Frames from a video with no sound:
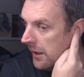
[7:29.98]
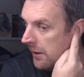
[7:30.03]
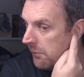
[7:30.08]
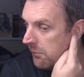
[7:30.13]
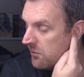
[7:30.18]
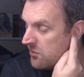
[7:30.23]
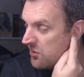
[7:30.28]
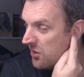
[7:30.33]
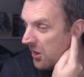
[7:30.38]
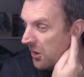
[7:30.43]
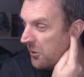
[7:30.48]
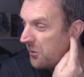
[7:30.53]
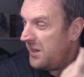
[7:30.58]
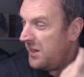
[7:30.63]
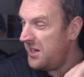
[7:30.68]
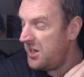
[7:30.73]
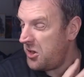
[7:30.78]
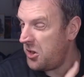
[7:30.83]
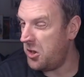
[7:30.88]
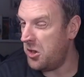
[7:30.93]
So
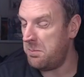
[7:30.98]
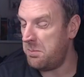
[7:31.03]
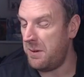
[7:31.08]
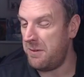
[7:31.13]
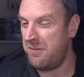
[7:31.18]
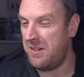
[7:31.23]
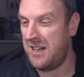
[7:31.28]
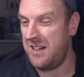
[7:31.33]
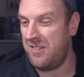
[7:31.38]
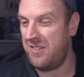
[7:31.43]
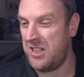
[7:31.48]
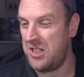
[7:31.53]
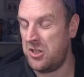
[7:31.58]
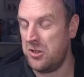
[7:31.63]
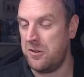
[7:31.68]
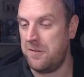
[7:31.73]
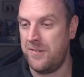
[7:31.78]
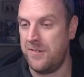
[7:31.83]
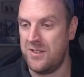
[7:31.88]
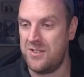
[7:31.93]
could be really, really
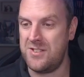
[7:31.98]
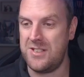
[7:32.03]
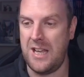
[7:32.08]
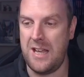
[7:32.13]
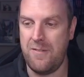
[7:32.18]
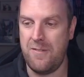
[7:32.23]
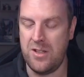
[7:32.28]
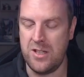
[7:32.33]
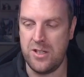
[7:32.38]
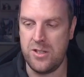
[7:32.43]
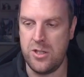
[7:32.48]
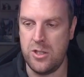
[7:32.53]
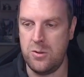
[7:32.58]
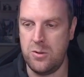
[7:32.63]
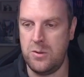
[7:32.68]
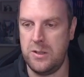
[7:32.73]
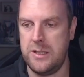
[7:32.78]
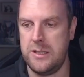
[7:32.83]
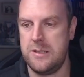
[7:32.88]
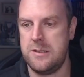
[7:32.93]
good for saving a
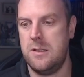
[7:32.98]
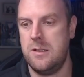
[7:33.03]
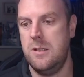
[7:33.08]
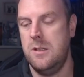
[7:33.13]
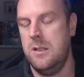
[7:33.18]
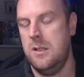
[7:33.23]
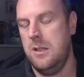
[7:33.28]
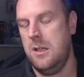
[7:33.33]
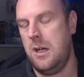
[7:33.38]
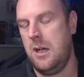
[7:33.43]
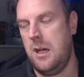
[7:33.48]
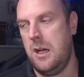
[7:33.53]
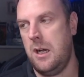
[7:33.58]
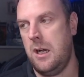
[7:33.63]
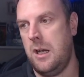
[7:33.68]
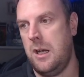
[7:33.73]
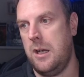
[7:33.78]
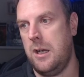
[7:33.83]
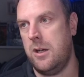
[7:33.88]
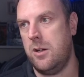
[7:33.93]
unit,
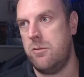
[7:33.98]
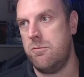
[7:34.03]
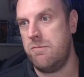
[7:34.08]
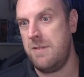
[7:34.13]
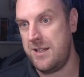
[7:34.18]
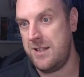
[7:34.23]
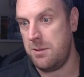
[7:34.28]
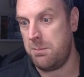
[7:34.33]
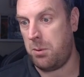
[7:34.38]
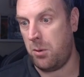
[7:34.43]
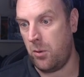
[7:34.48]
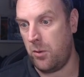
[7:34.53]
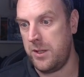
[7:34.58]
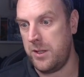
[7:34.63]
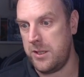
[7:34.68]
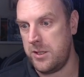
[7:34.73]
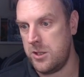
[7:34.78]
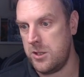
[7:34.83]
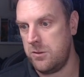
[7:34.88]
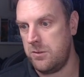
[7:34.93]

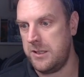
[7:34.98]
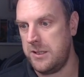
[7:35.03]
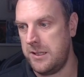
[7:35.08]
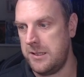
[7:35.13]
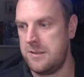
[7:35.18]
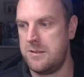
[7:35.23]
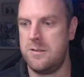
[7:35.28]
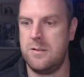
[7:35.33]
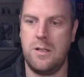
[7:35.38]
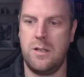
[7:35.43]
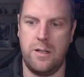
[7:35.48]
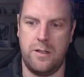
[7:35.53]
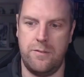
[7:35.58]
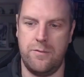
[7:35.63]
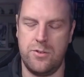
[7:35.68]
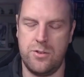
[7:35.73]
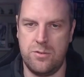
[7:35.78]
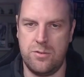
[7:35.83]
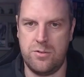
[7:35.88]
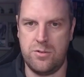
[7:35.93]
redeploying units, kind
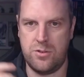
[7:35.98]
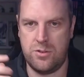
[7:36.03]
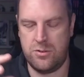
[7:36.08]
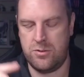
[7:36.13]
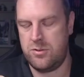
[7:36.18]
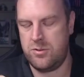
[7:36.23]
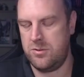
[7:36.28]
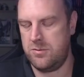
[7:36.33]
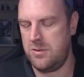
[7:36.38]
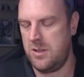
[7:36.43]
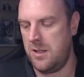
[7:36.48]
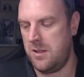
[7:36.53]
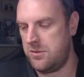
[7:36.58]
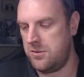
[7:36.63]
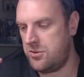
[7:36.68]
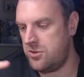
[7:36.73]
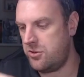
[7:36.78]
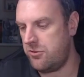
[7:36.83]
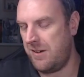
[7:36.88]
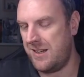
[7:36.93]
of
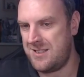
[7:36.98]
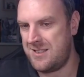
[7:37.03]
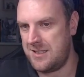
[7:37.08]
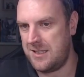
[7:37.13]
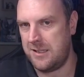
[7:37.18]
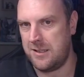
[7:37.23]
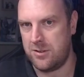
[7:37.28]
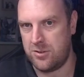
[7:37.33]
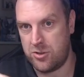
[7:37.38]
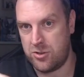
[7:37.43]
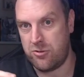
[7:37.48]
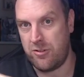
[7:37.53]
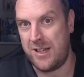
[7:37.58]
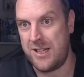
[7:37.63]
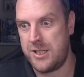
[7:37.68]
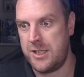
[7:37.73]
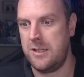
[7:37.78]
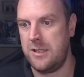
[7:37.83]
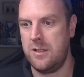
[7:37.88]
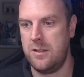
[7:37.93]
stressing and
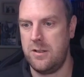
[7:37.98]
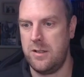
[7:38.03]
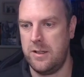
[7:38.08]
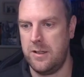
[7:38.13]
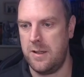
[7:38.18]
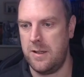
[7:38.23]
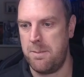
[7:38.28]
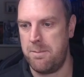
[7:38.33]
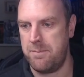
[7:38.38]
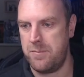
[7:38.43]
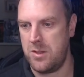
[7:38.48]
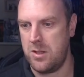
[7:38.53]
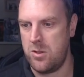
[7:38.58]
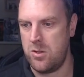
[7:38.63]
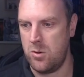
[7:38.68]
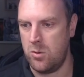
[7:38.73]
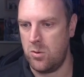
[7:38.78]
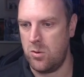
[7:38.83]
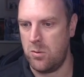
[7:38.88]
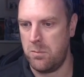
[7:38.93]
stretching
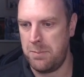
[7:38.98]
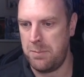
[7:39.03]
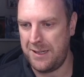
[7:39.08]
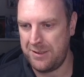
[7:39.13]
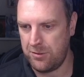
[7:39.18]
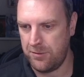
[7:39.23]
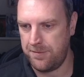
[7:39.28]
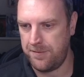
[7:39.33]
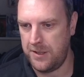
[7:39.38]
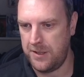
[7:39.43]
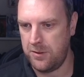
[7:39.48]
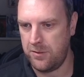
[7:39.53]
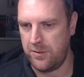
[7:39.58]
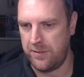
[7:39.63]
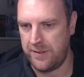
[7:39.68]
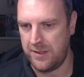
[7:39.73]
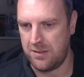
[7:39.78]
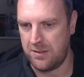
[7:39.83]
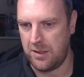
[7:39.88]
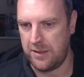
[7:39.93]
your battlefield and
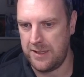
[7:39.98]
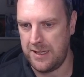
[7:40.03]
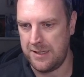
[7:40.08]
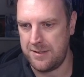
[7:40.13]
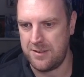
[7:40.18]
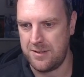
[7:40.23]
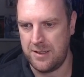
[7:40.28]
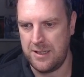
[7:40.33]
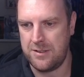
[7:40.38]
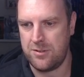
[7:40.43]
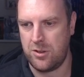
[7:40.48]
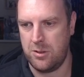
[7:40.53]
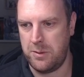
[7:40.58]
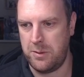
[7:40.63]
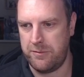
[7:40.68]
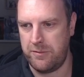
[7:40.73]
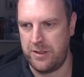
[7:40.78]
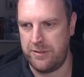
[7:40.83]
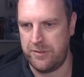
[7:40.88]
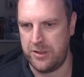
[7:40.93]
things like that. So that's going to
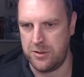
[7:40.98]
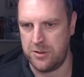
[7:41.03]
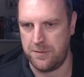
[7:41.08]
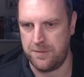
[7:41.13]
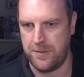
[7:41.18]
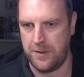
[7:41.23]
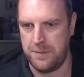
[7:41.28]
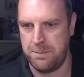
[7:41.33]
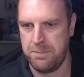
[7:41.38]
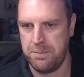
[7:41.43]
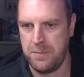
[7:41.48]
be really, really good fun.